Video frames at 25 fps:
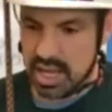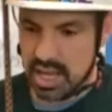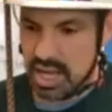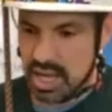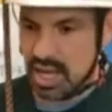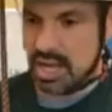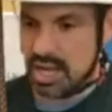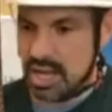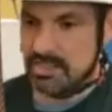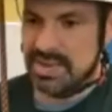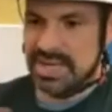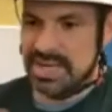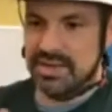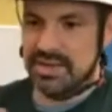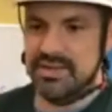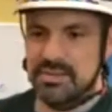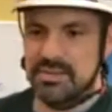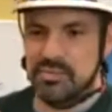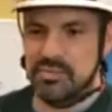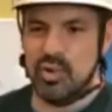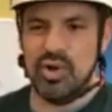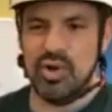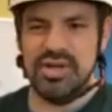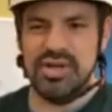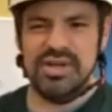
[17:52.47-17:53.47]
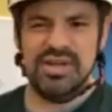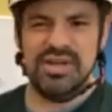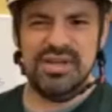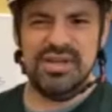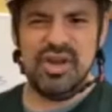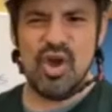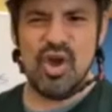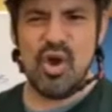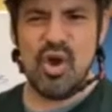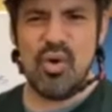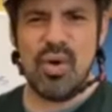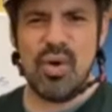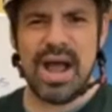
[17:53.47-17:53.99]
Um, and it's important to
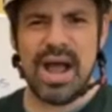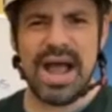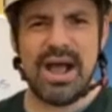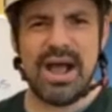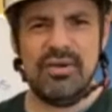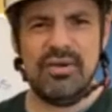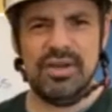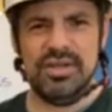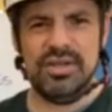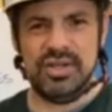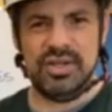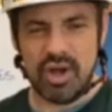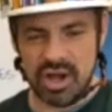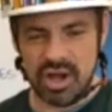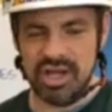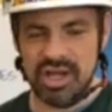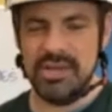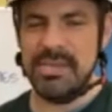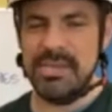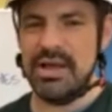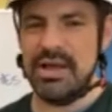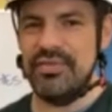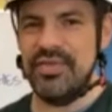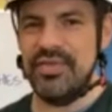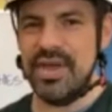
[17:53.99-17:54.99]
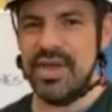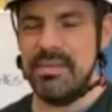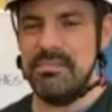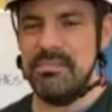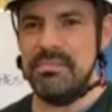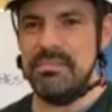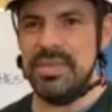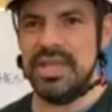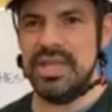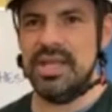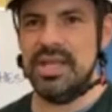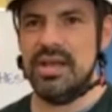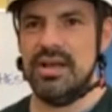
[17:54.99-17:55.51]
know how to talk about them
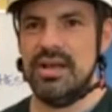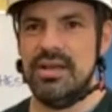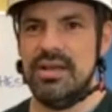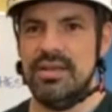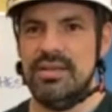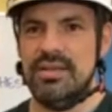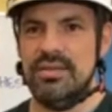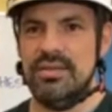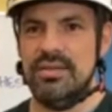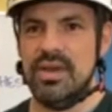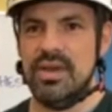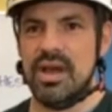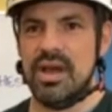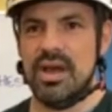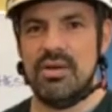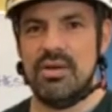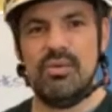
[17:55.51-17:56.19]
because uh,